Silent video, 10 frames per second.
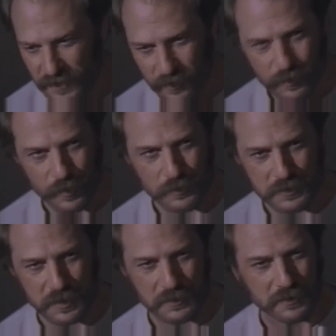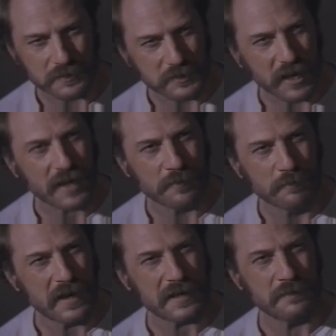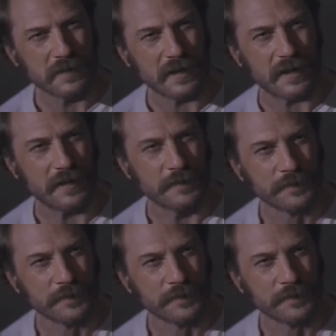zero, gentle Jack. Bottom line.